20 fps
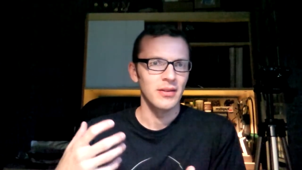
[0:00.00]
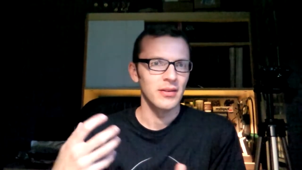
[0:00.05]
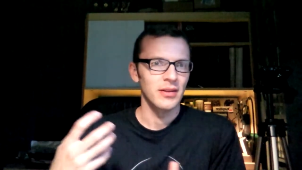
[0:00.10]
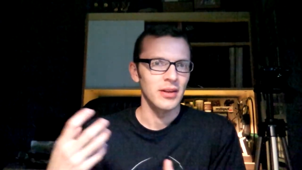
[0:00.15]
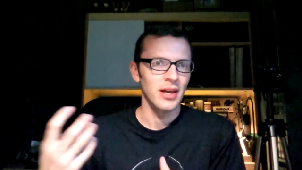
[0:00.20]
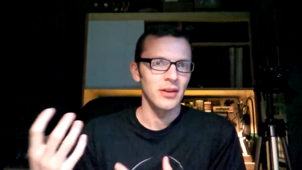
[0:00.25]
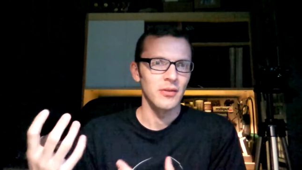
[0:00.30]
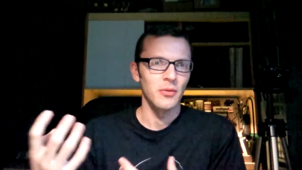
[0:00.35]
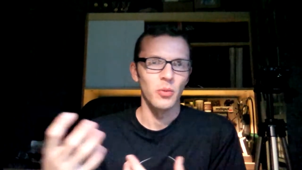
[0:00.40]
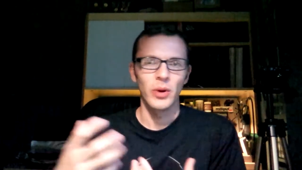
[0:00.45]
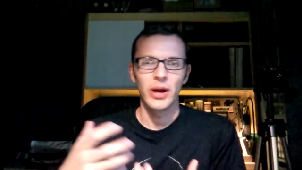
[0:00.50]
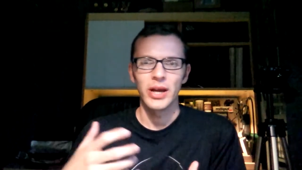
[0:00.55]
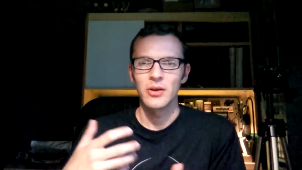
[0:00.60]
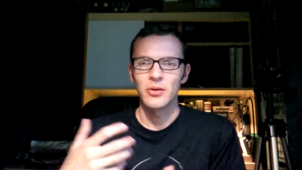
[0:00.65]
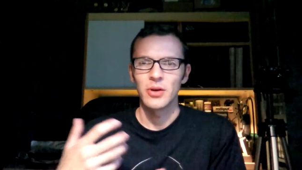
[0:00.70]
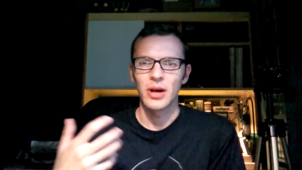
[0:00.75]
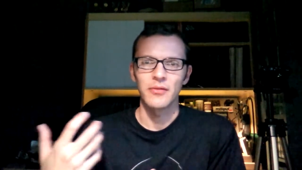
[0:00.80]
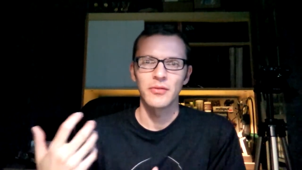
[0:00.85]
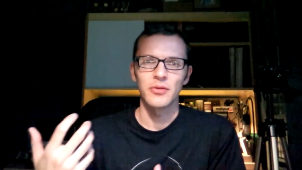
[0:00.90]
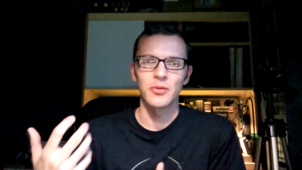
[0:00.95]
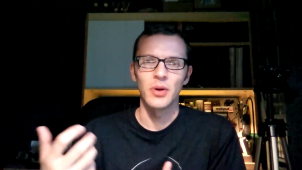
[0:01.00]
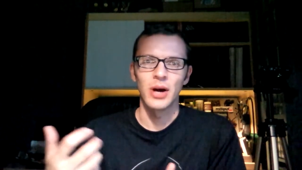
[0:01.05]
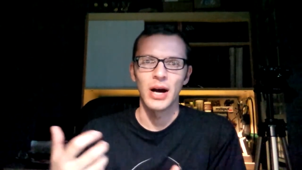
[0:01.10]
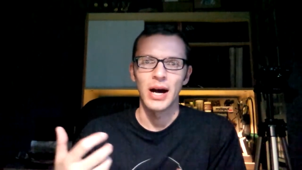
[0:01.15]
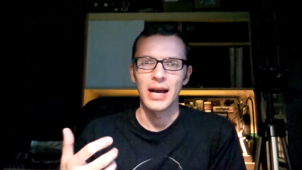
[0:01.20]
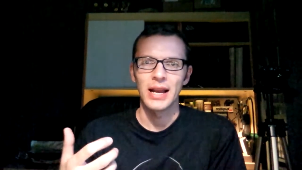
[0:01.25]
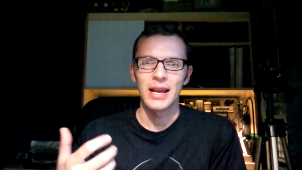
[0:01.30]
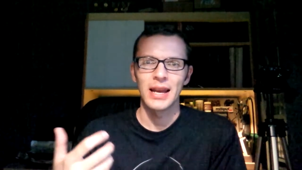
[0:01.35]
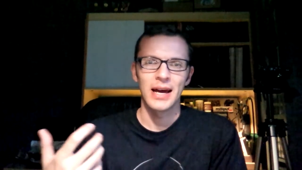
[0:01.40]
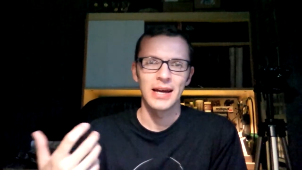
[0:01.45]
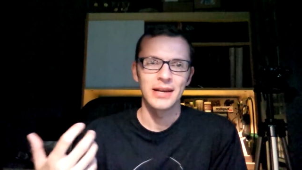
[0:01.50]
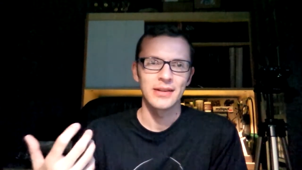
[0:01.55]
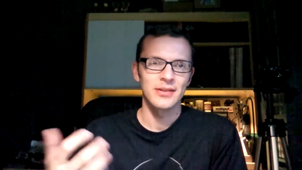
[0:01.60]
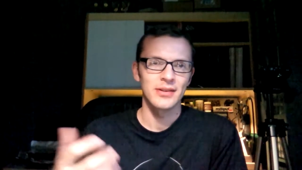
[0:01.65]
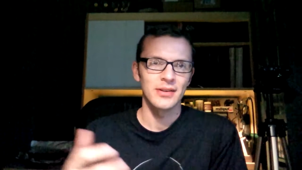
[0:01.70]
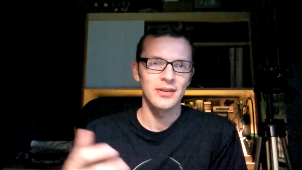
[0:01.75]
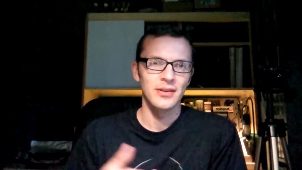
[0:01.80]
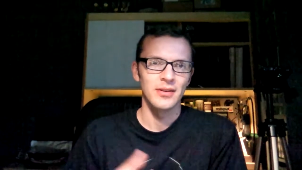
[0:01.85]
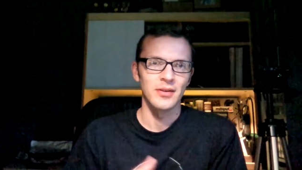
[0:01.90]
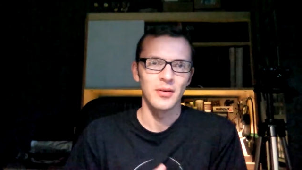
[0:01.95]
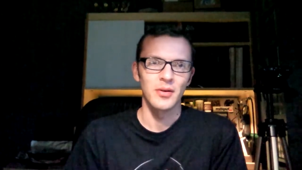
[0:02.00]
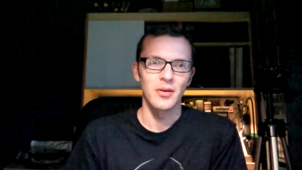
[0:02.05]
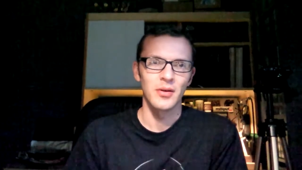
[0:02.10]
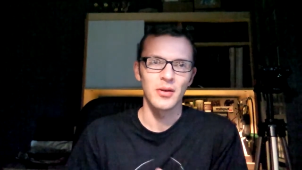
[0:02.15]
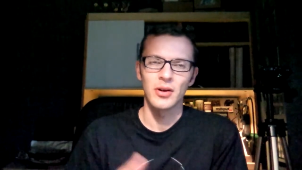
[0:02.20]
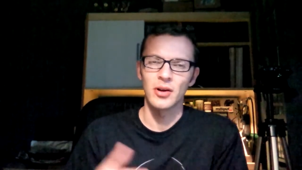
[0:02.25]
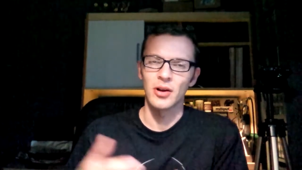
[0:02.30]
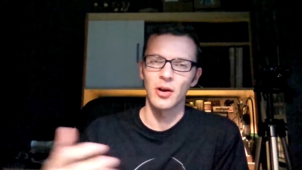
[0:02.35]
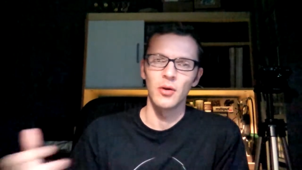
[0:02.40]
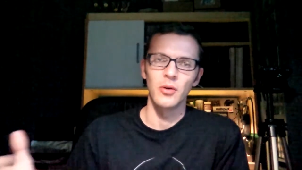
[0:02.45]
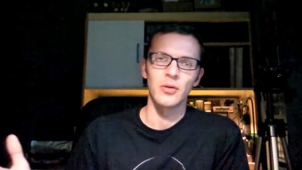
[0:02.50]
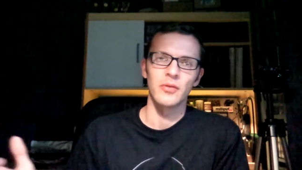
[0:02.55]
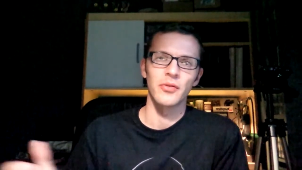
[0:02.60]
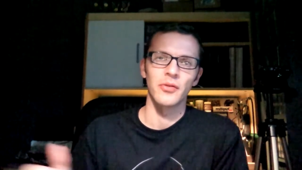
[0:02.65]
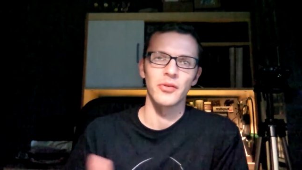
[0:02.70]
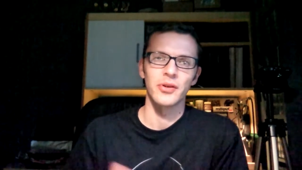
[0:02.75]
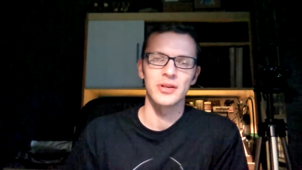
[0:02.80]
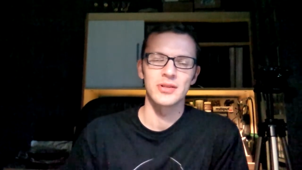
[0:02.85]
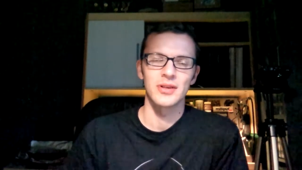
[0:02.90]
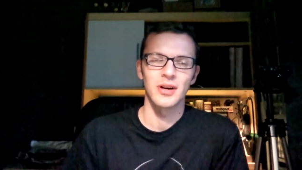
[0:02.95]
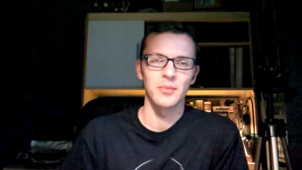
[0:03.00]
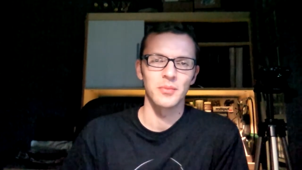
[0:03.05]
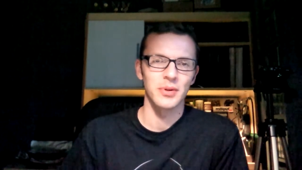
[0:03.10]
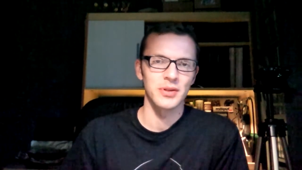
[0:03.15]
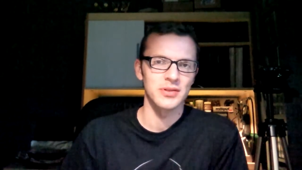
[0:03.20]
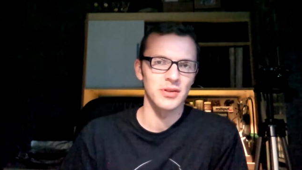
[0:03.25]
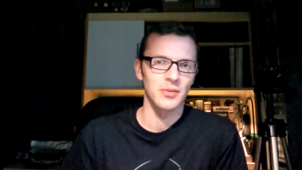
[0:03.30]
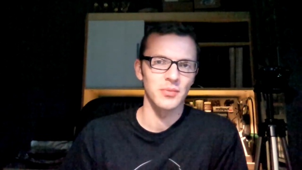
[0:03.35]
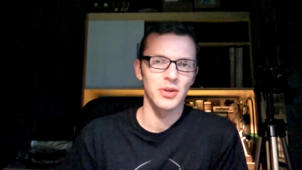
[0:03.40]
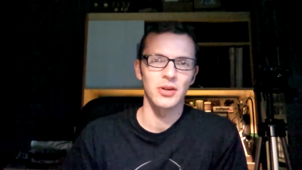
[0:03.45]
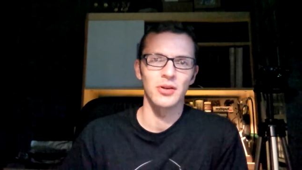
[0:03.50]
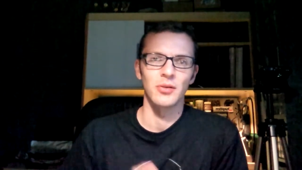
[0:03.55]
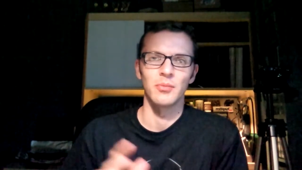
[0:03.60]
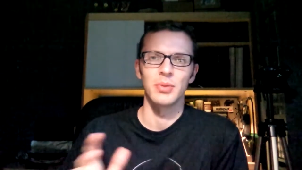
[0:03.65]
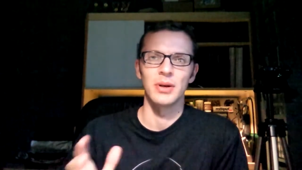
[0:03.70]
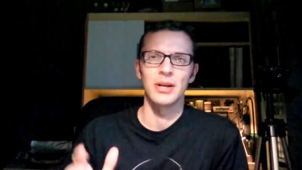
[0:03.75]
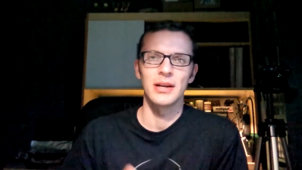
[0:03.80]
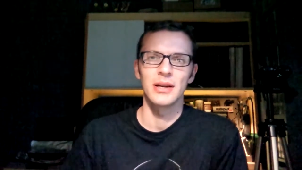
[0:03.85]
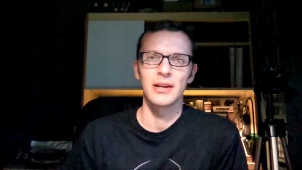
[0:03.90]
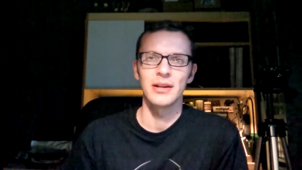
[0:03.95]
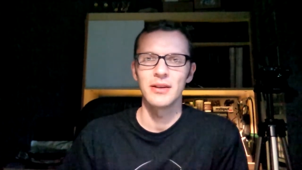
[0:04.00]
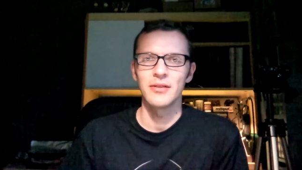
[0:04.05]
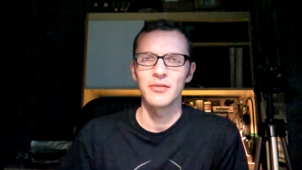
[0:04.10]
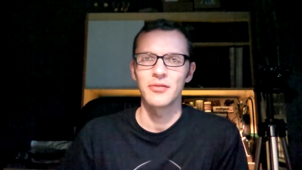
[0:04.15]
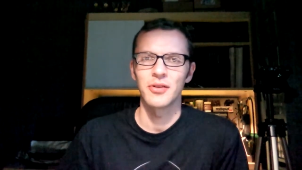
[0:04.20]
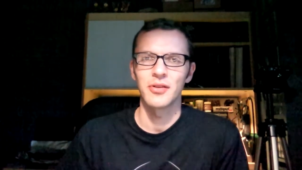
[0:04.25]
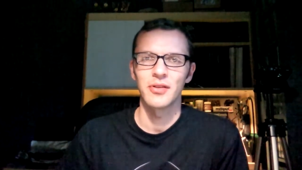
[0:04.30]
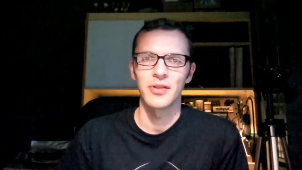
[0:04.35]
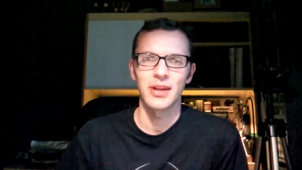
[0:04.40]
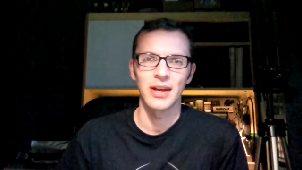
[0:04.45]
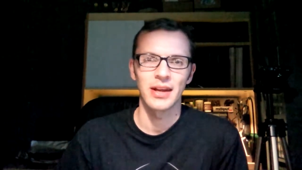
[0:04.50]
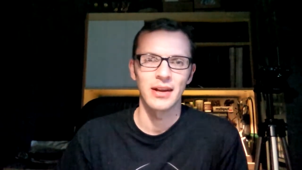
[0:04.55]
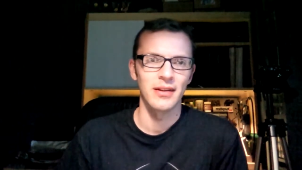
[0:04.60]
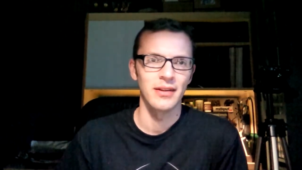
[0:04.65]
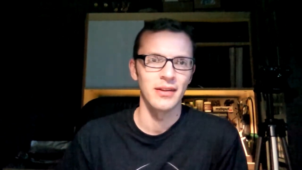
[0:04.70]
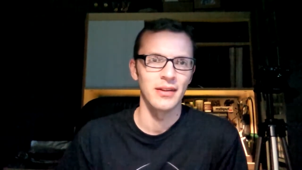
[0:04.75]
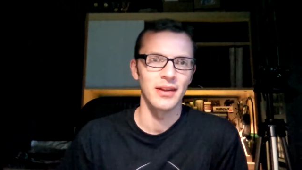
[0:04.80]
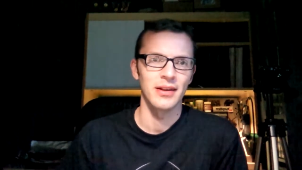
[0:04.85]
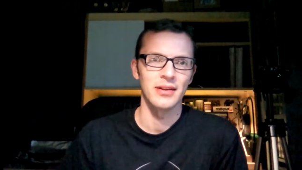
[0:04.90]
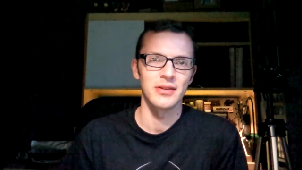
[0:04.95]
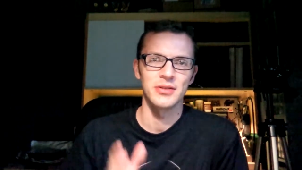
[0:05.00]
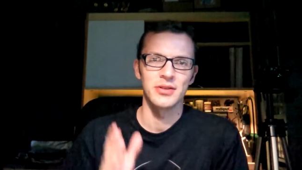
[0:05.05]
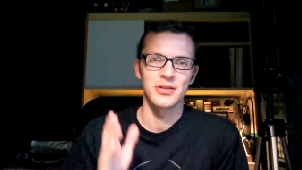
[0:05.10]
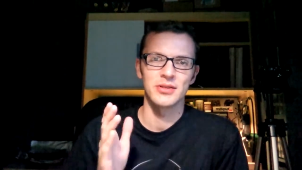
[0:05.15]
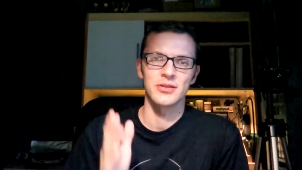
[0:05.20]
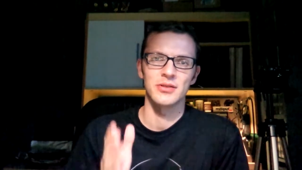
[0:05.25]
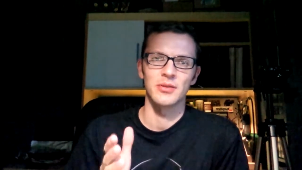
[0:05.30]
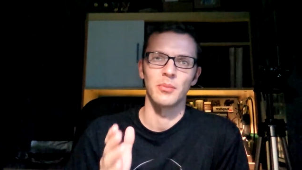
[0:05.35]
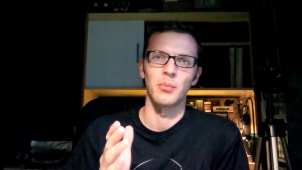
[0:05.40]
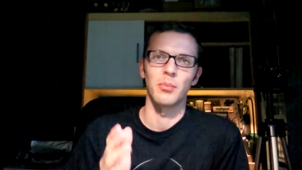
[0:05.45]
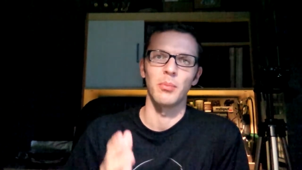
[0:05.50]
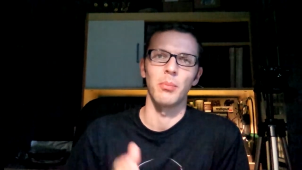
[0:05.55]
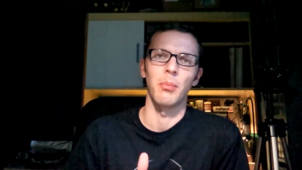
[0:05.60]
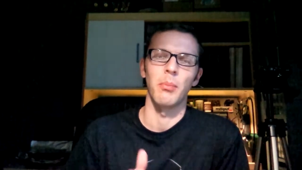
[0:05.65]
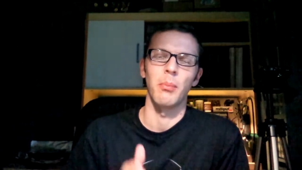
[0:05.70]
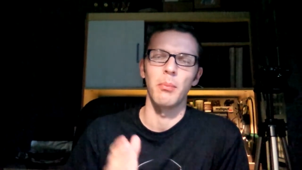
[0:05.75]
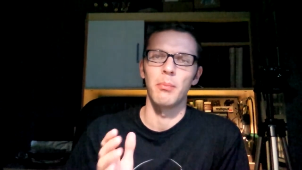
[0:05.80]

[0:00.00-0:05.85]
the way you have to highlight a cloak, for example, is something completely different than just some